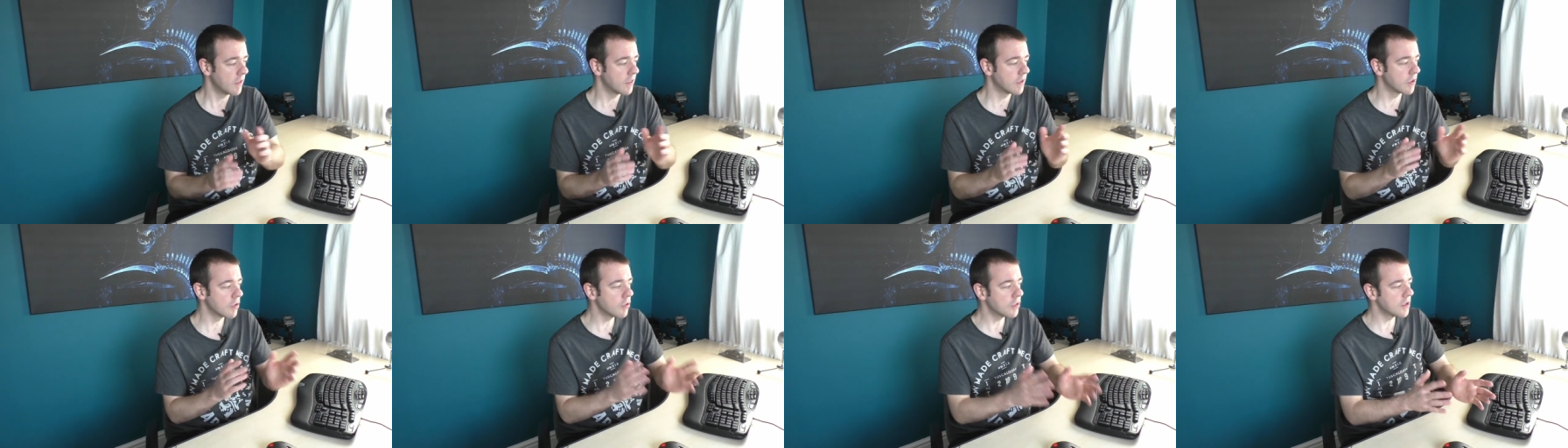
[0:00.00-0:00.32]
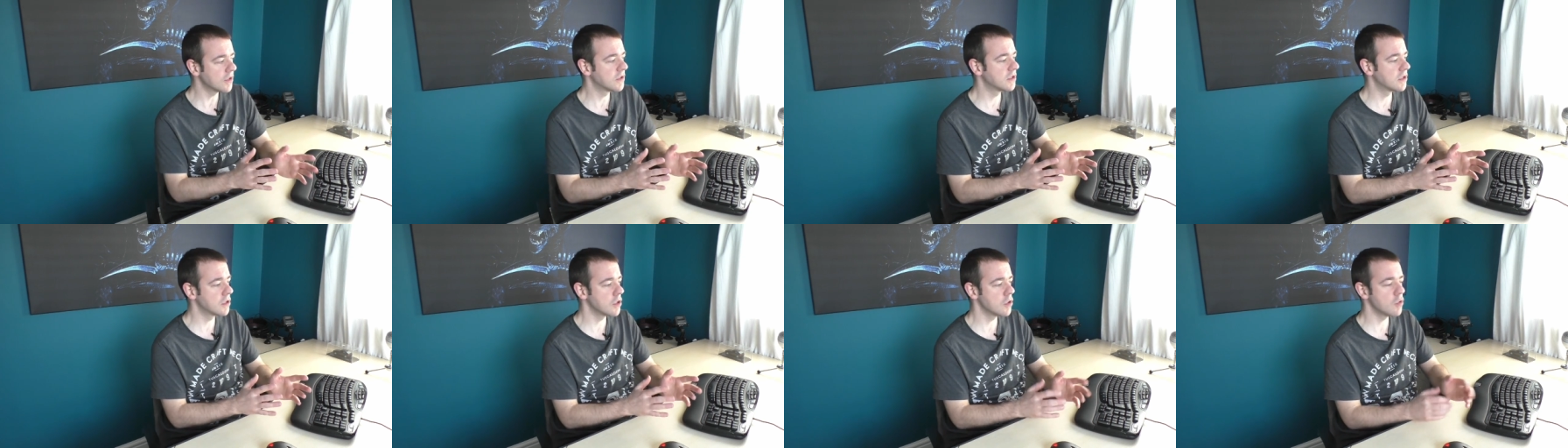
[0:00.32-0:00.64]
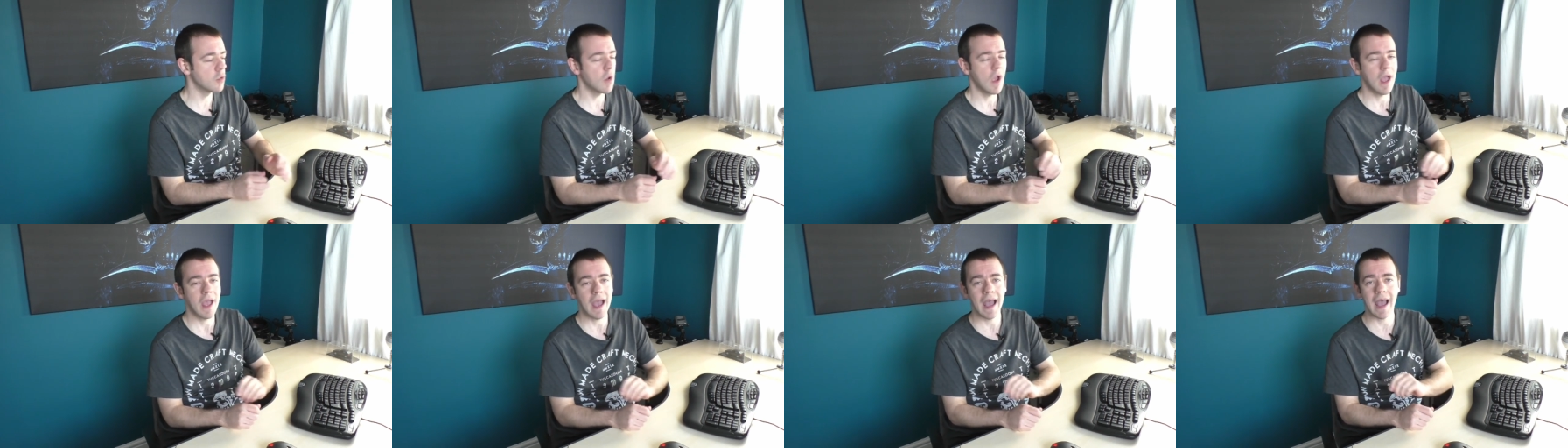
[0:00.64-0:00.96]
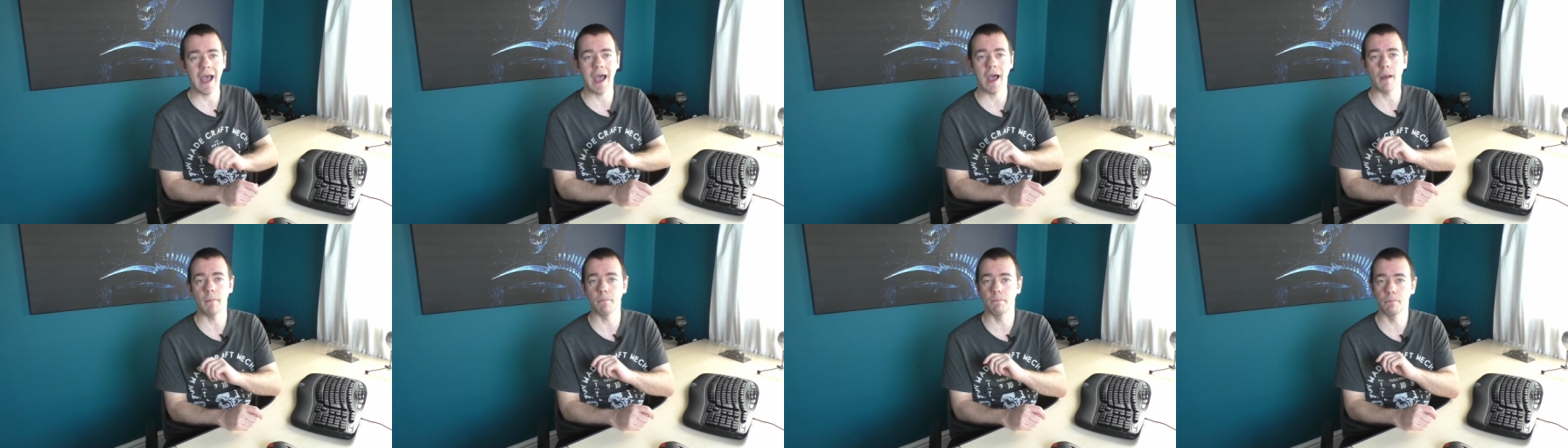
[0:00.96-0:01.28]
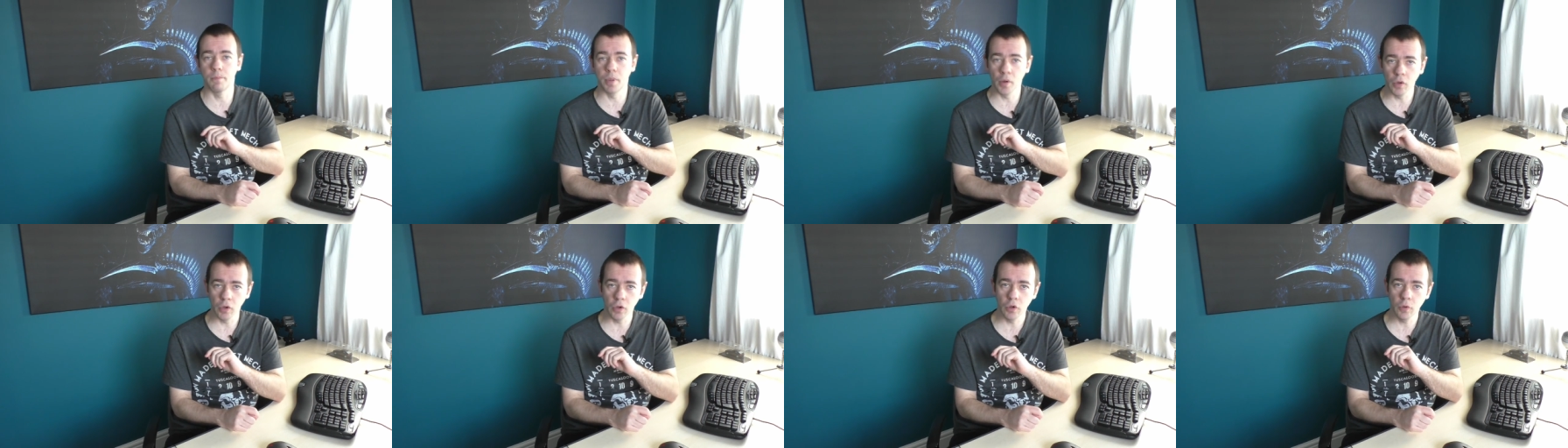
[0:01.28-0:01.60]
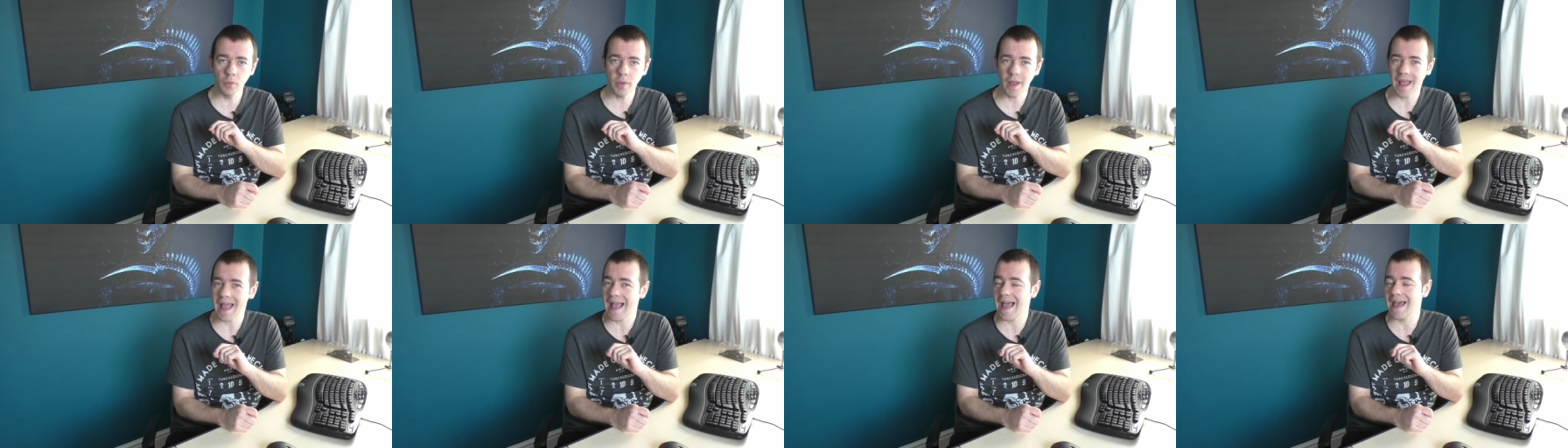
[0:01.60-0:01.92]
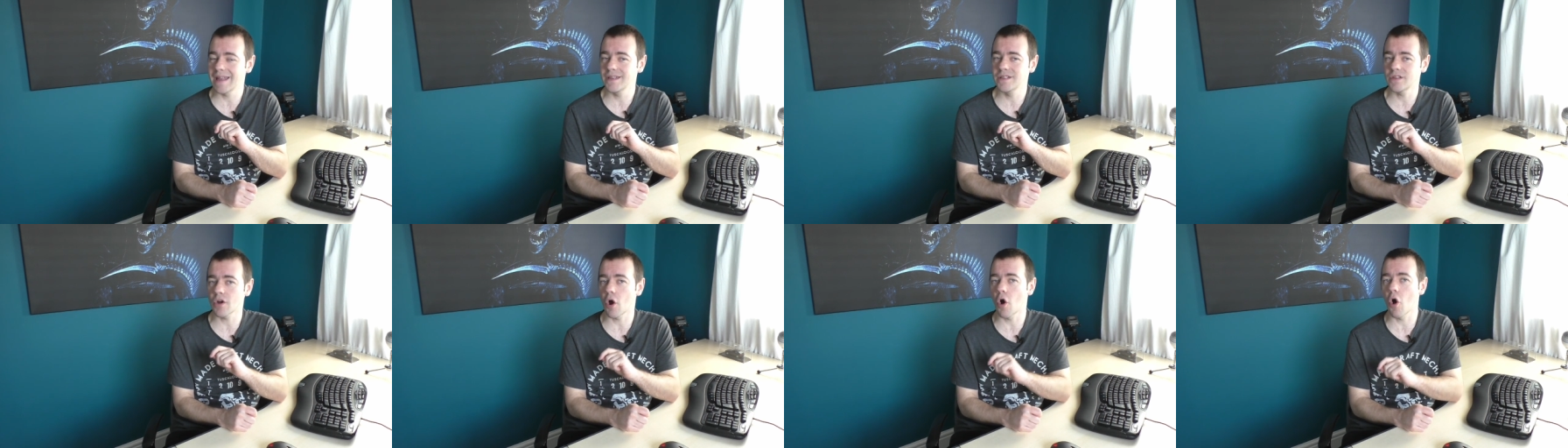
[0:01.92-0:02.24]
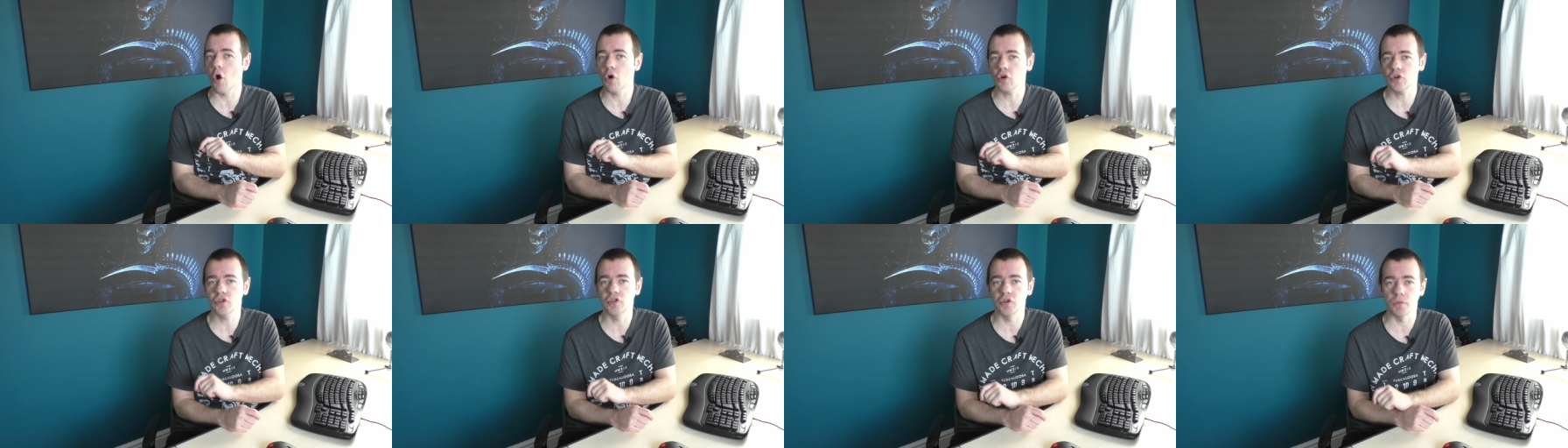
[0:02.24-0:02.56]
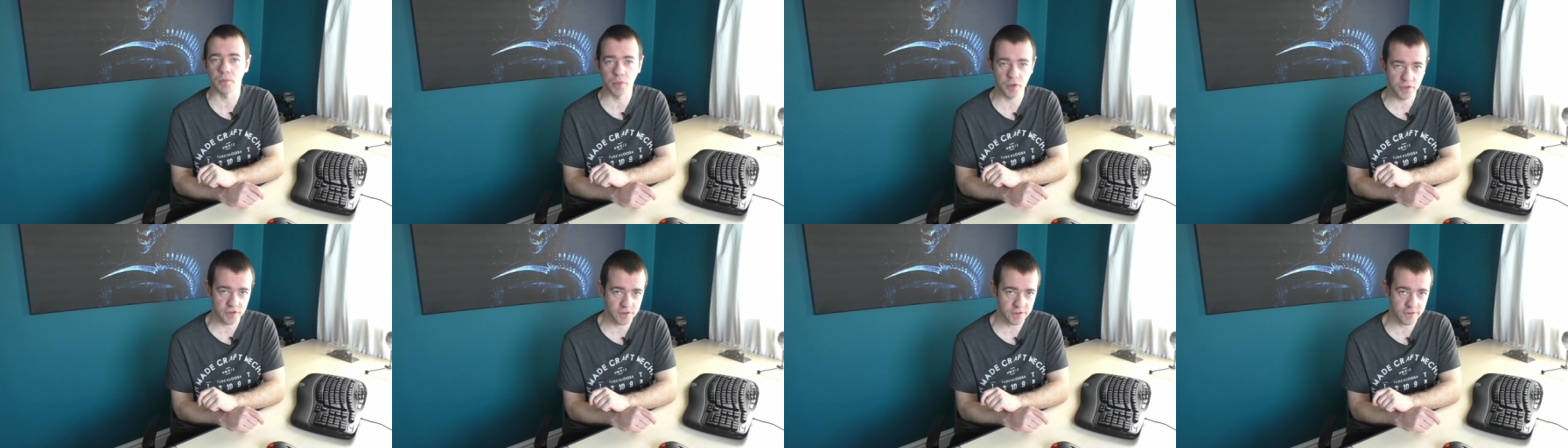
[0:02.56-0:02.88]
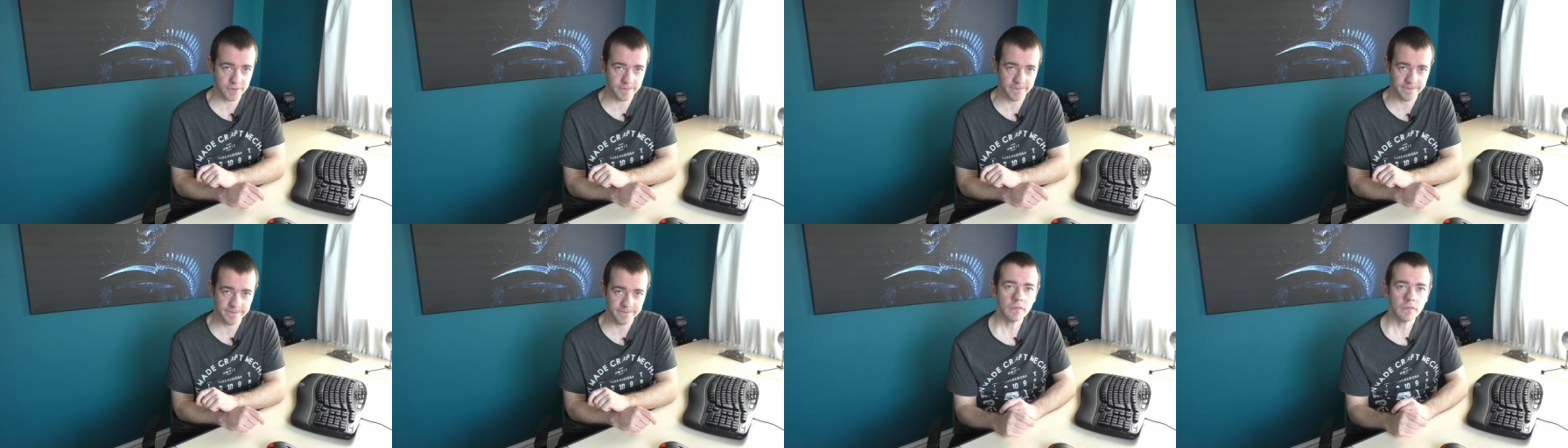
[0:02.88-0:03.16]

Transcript: The other two are Bulb and Octopus.